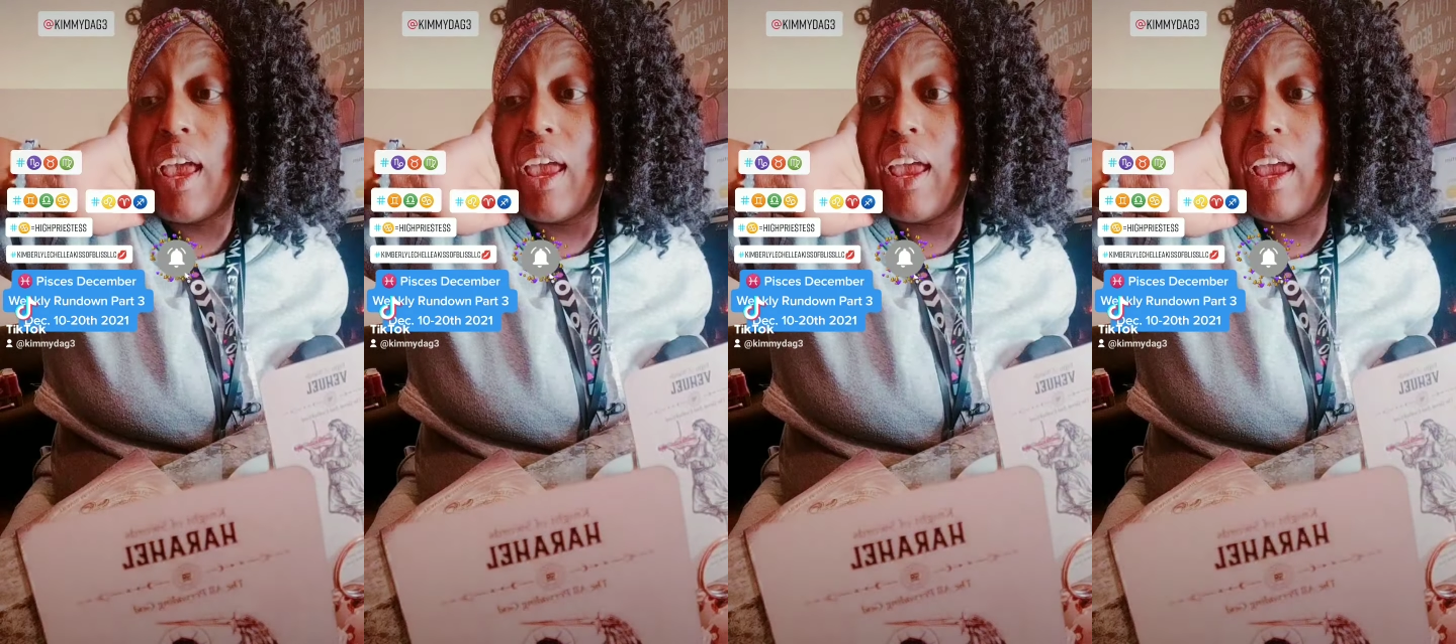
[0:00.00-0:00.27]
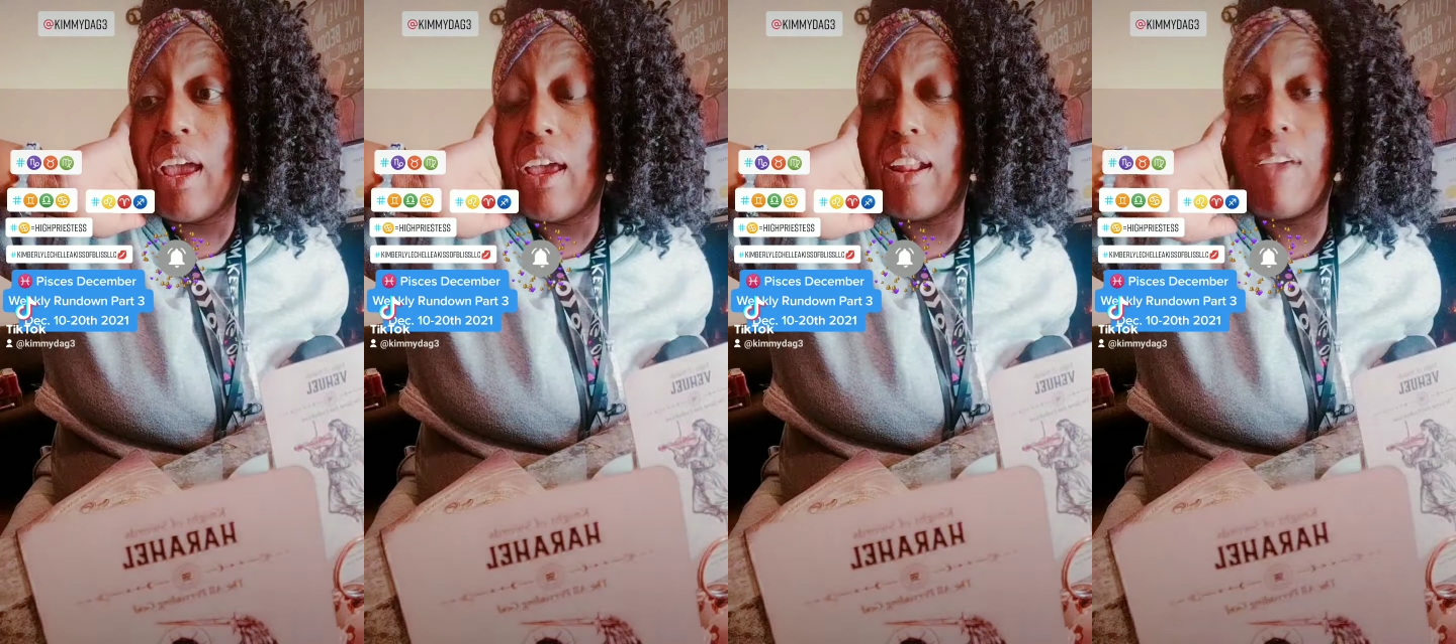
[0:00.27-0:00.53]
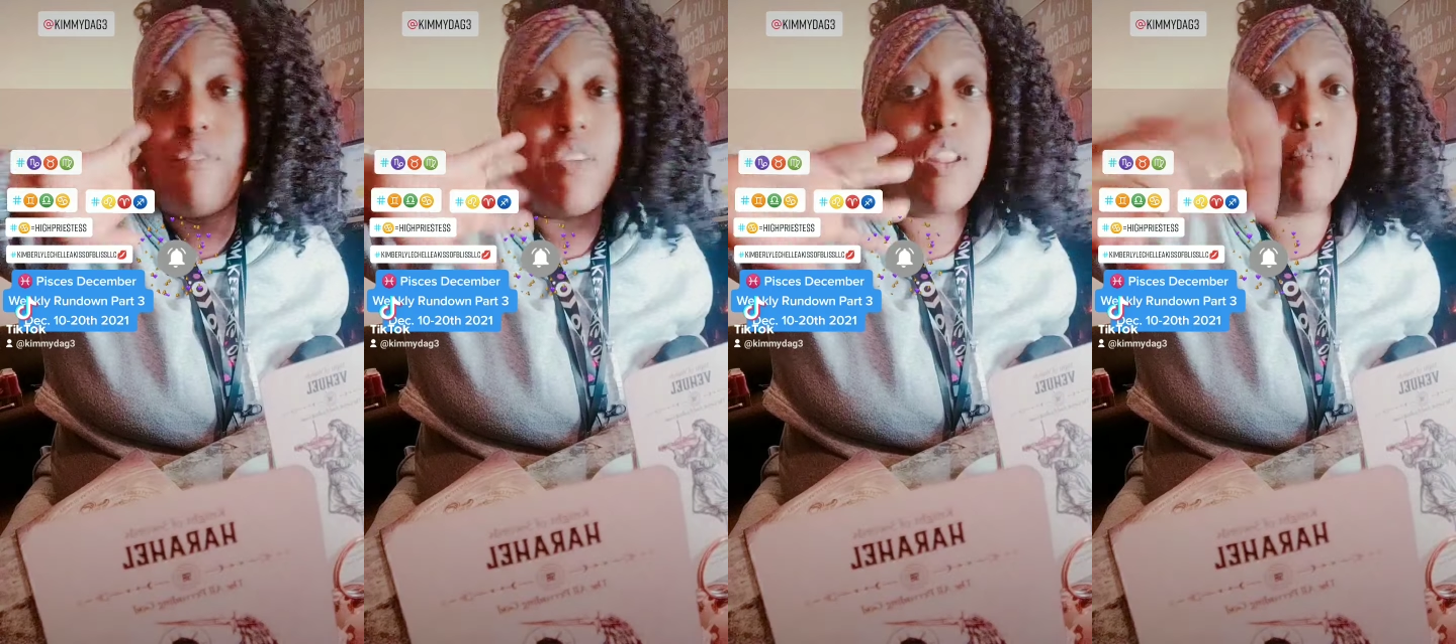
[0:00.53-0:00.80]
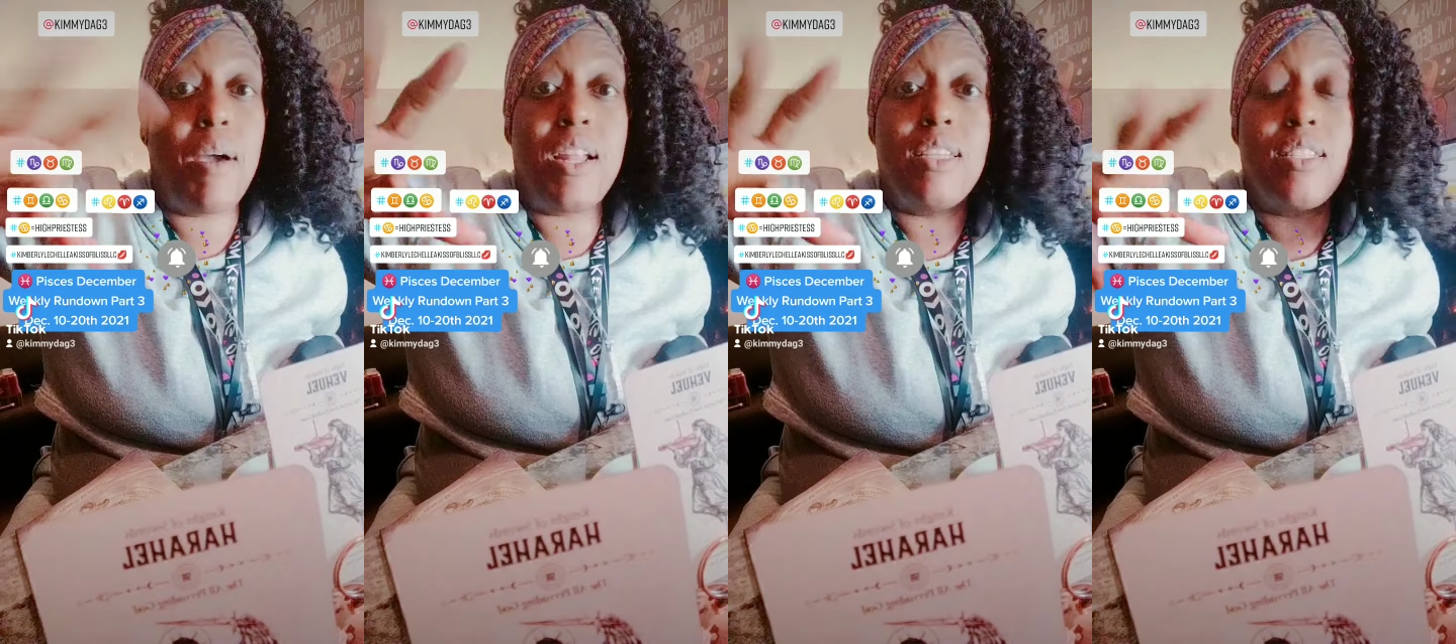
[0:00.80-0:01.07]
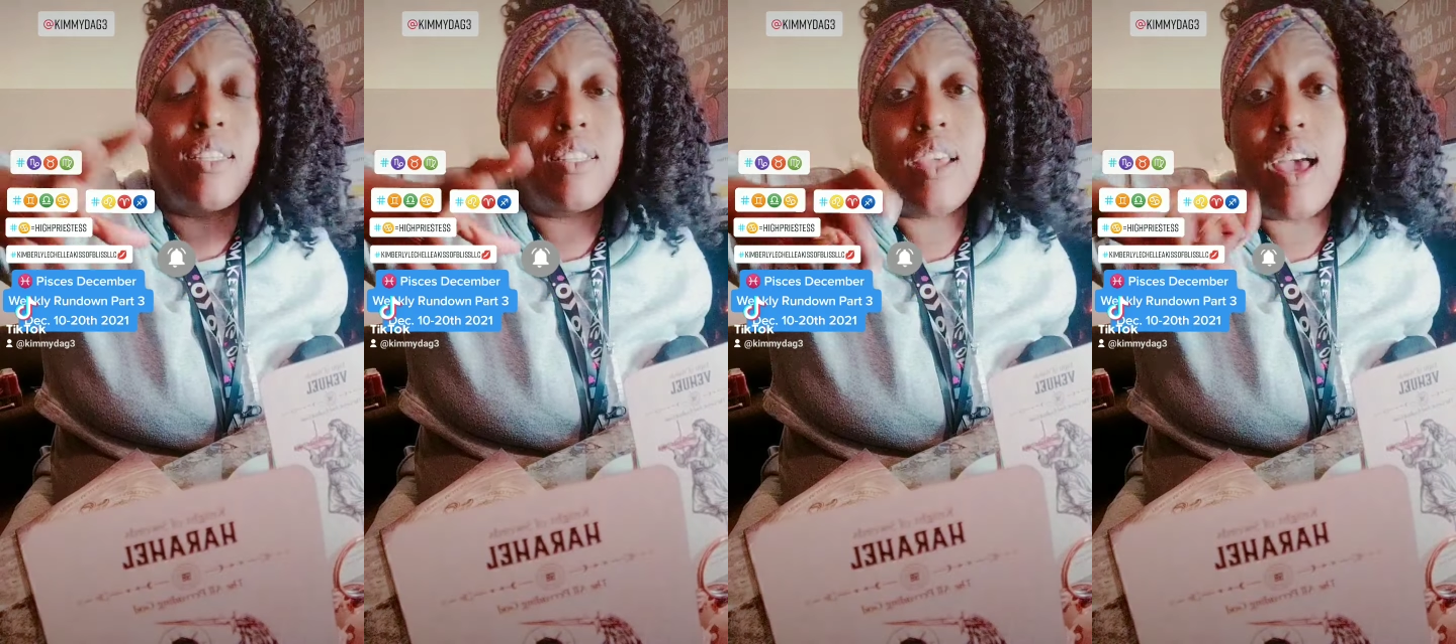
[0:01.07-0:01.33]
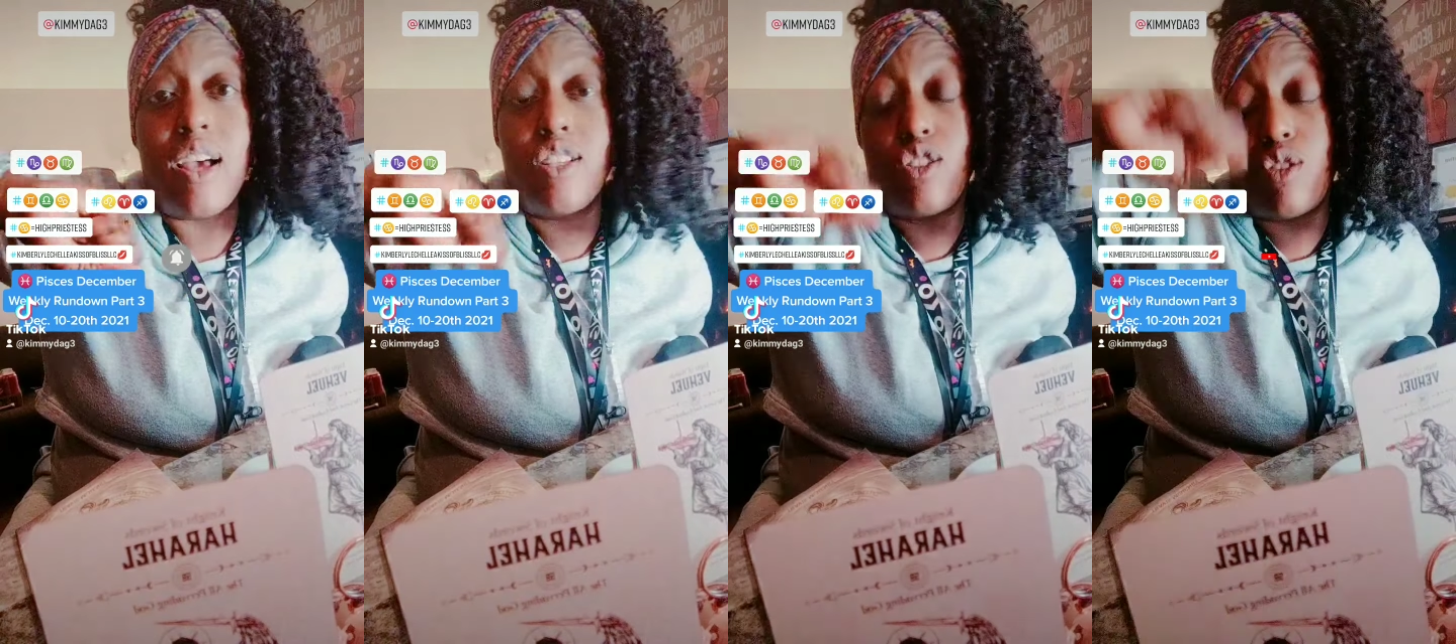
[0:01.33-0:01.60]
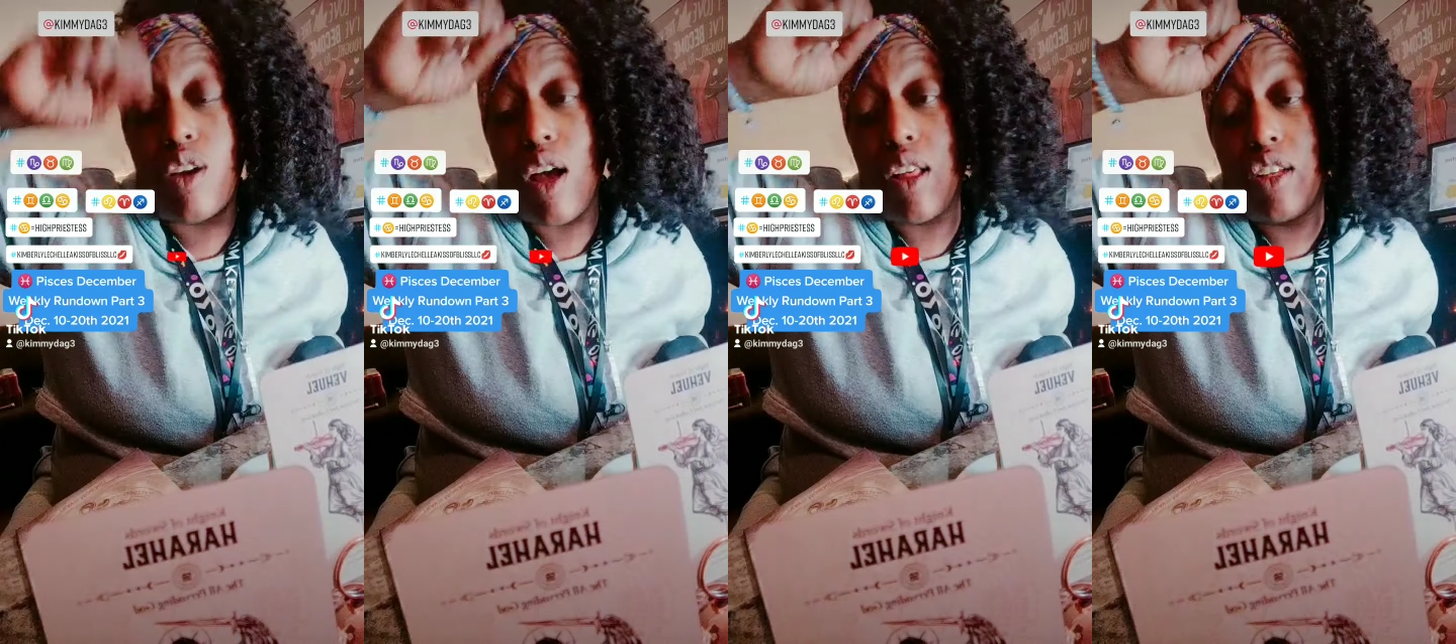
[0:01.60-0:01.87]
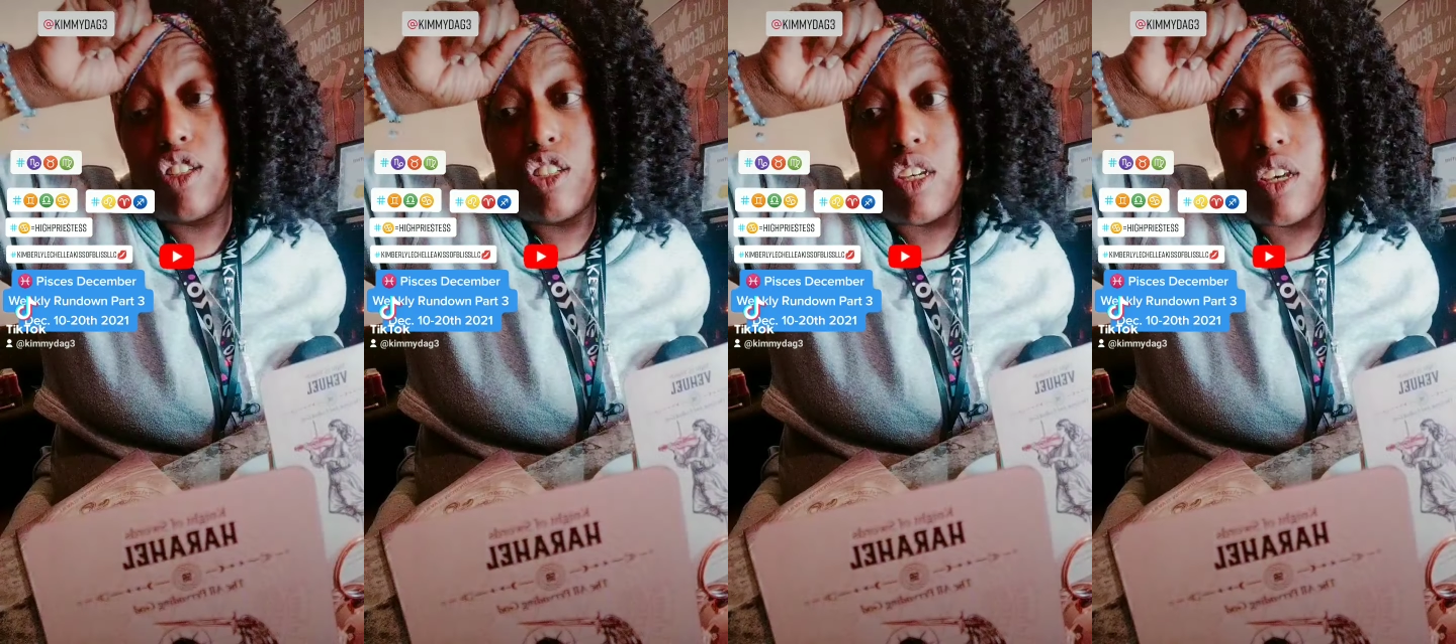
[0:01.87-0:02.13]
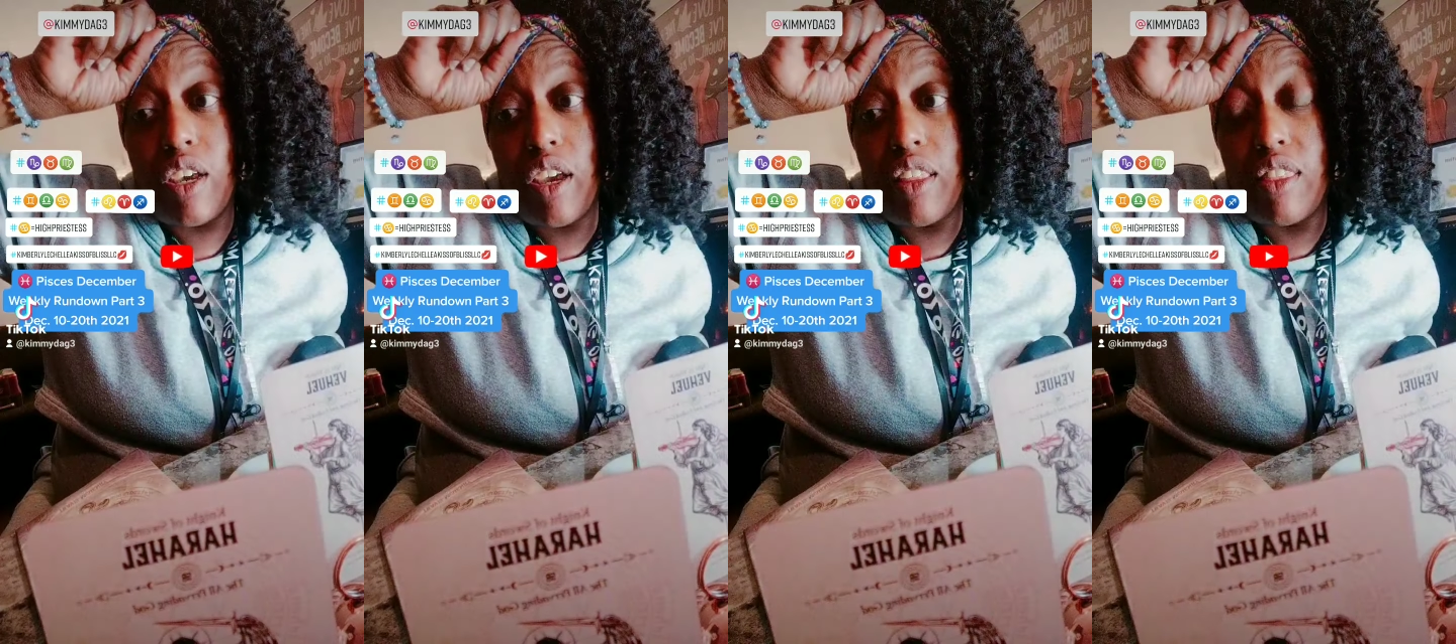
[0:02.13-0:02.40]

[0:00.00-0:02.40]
And if anybody's into astrology,